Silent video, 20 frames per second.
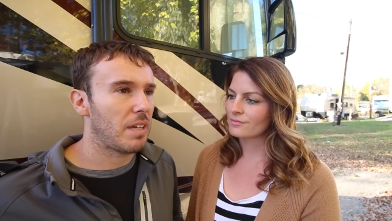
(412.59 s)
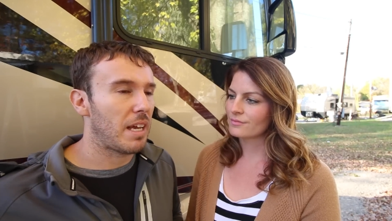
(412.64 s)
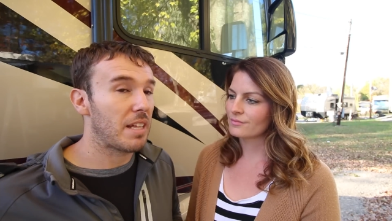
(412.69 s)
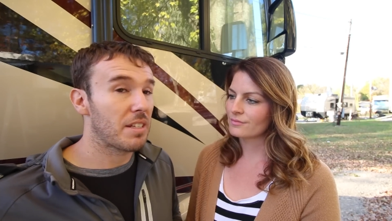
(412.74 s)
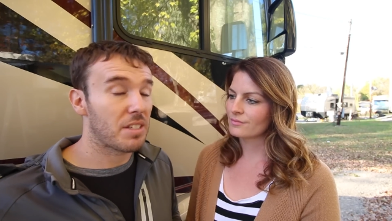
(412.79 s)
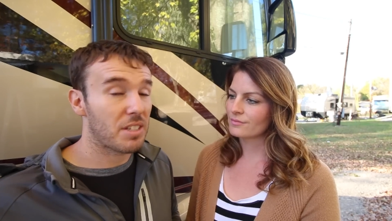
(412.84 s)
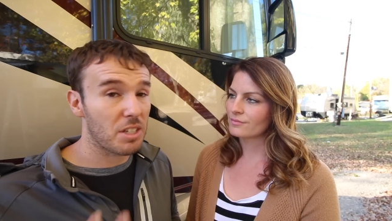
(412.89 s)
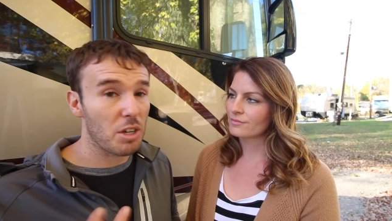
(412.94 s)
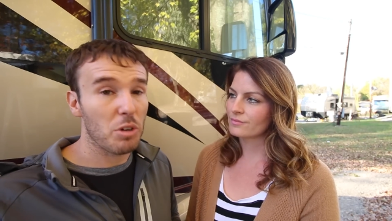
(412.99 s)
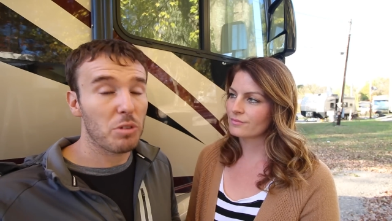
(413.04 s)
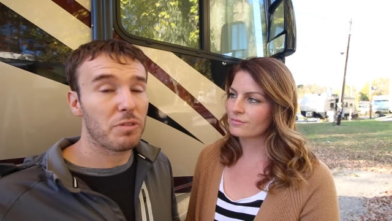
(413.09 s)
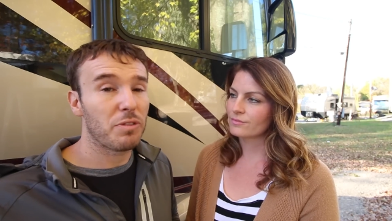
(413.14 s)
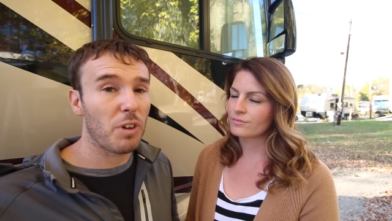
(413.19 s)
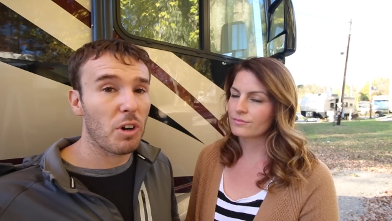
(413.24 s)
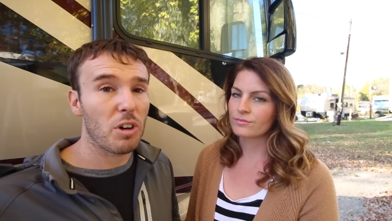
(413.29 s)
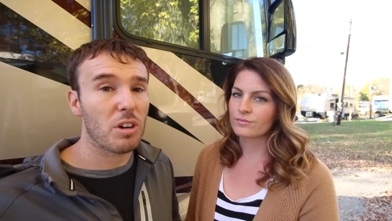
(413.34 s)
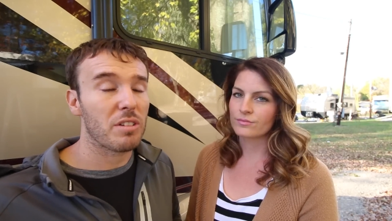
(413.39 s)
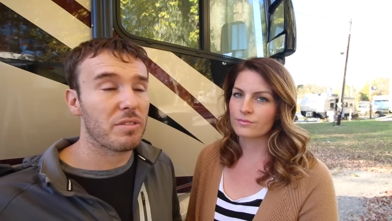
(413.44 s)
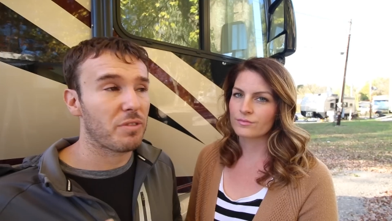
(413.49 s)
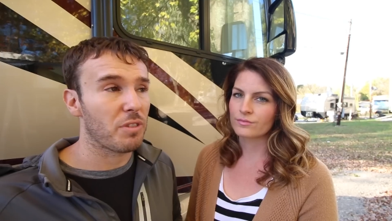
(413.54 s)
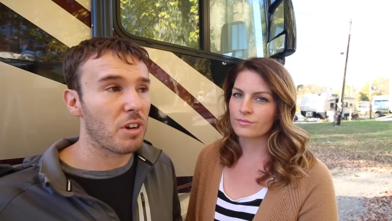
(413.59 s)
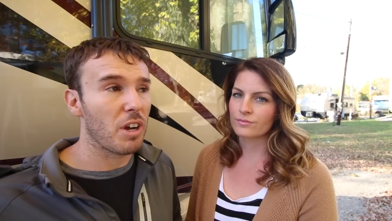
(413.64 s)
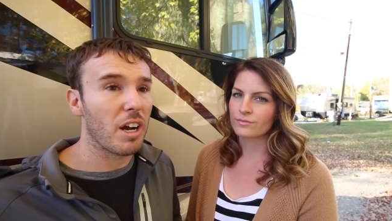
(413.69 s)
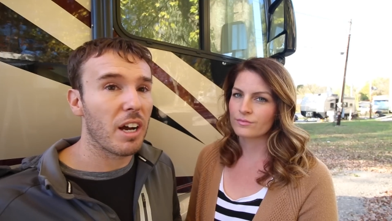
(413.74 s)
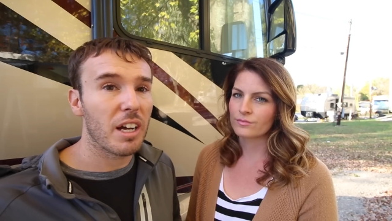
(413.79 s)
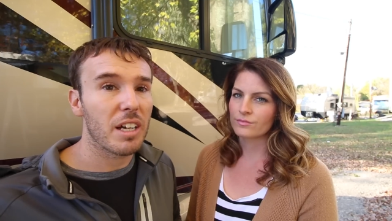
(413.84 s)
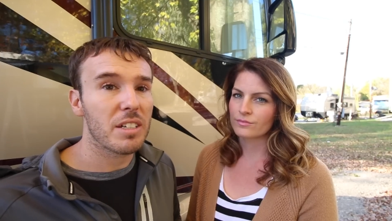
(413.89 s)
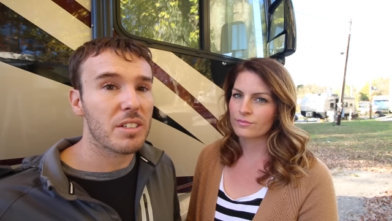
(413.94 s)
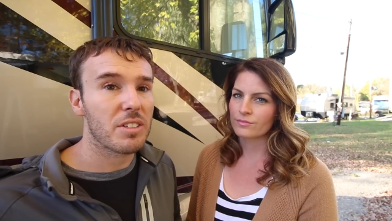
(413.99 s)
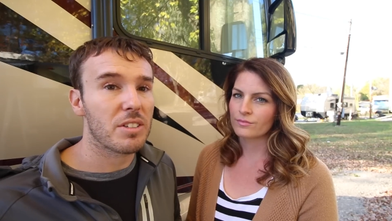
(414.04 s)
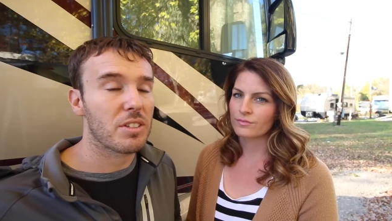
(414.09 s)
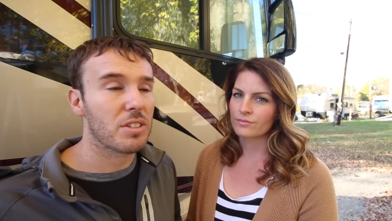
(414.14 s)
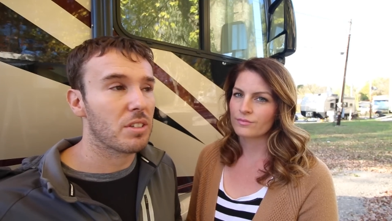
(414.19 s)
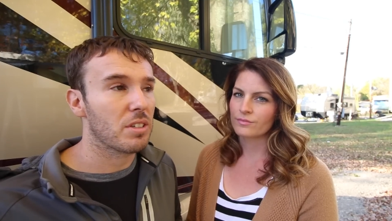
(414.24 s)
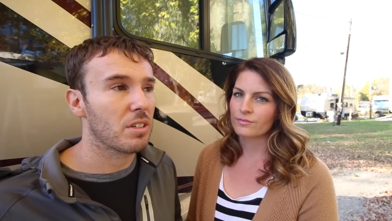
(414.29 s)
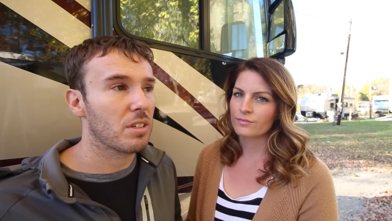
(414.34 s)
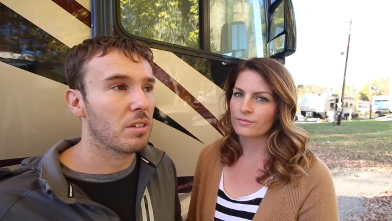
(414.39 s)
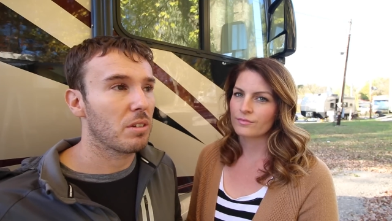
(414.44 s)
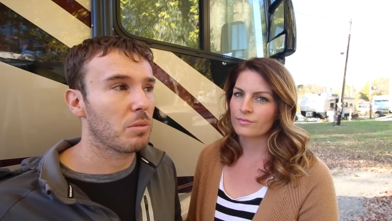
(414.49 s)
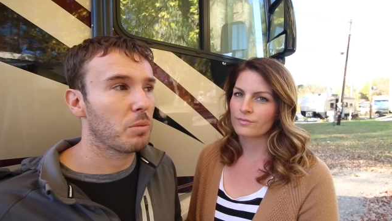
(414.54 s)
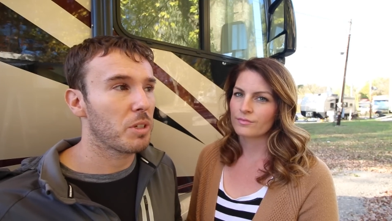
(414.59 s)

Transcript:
Speaker 1: And so far for us,